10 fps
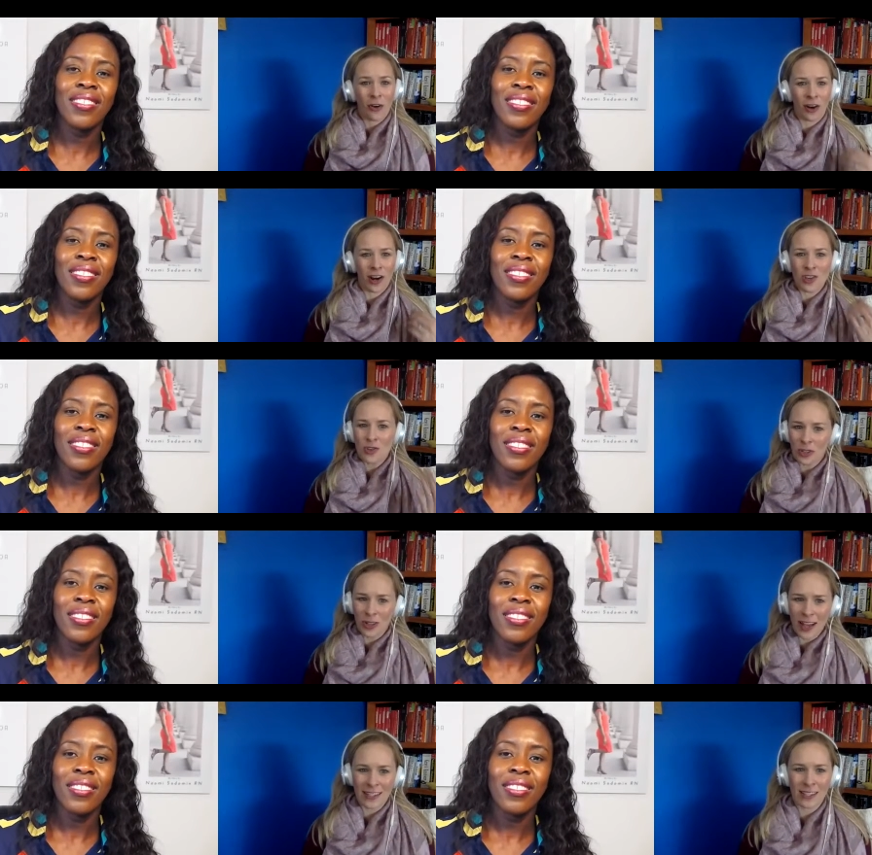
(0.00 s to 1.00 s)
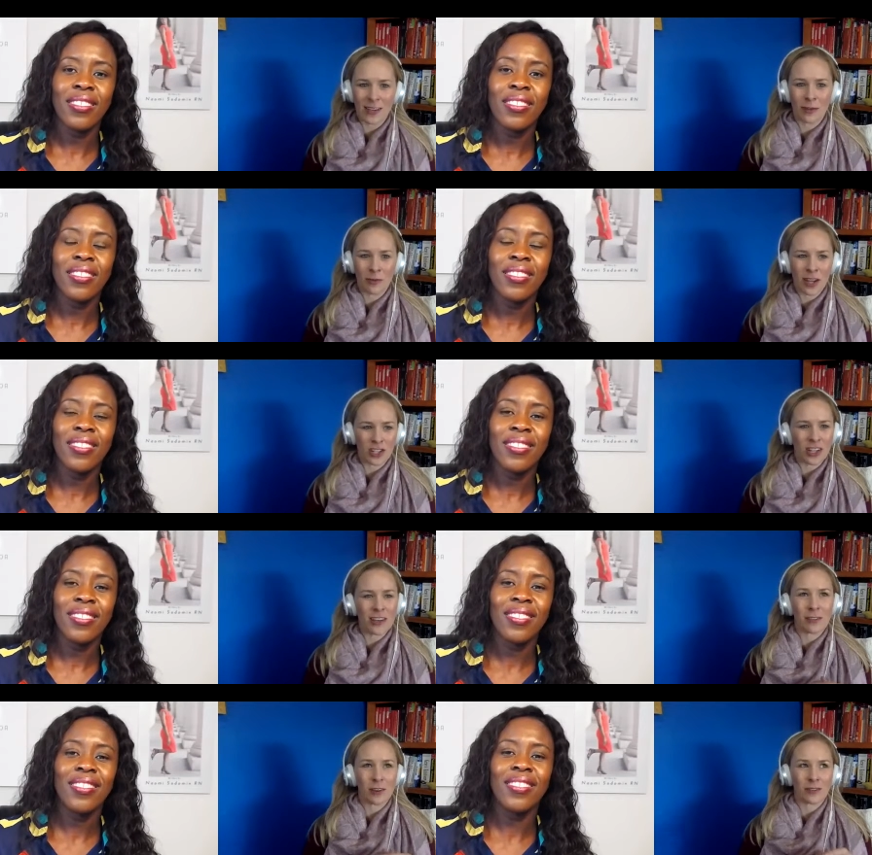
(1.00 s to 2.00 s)
Speaker 1: or utilize the information,
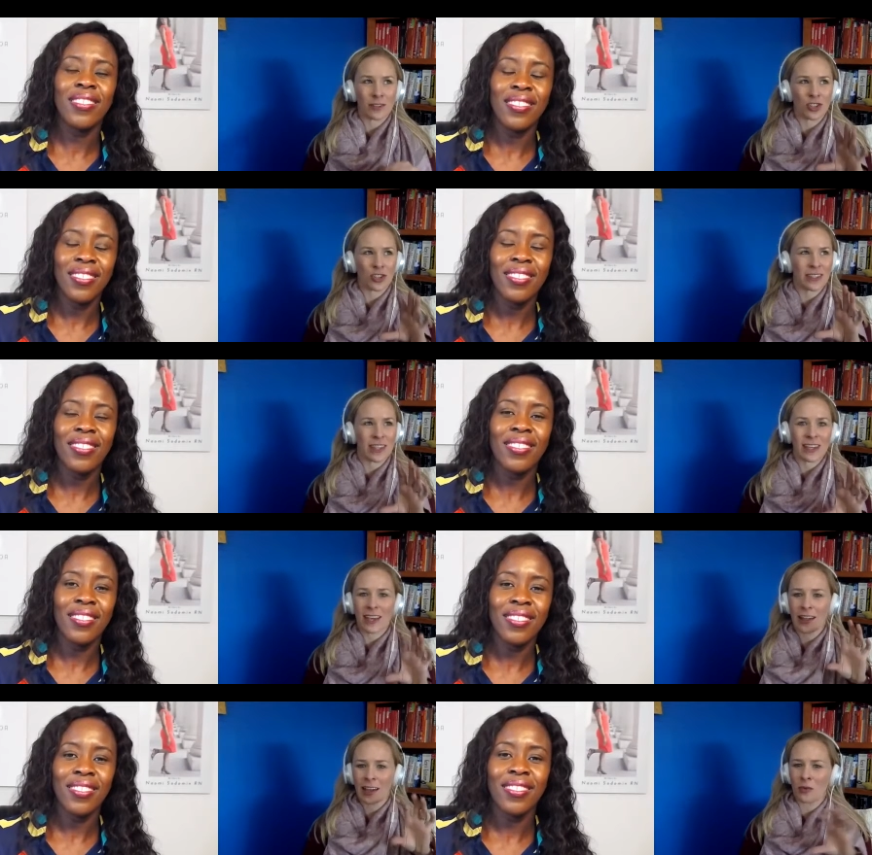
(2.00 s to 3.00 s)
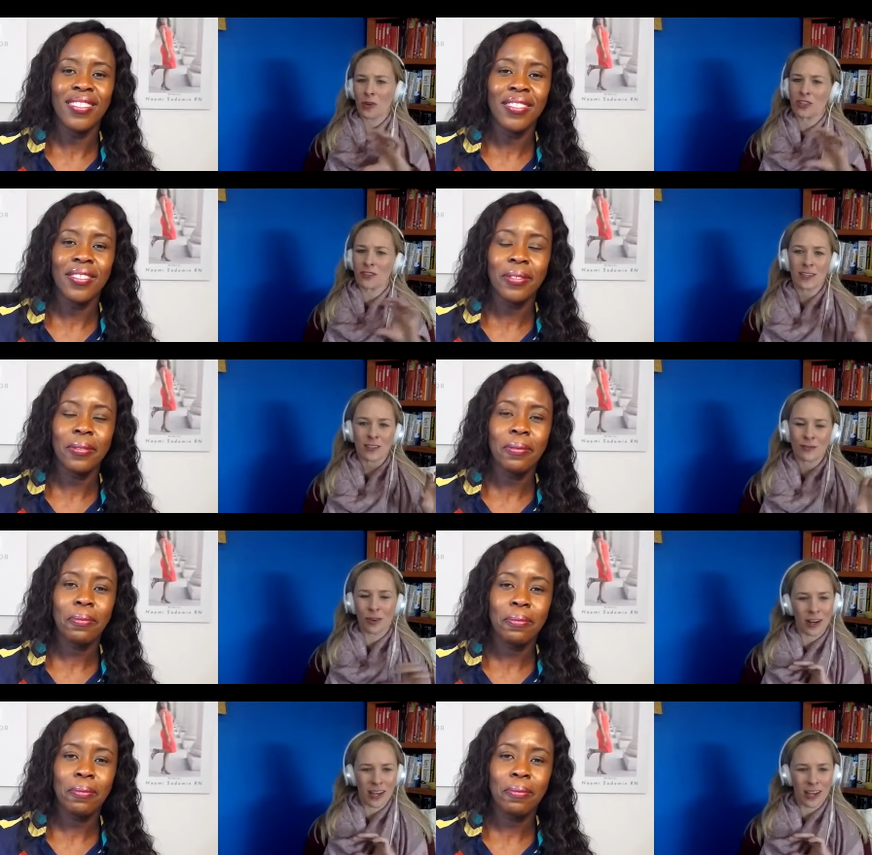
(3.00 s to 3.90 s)
even if it's just thinking like, which of these 4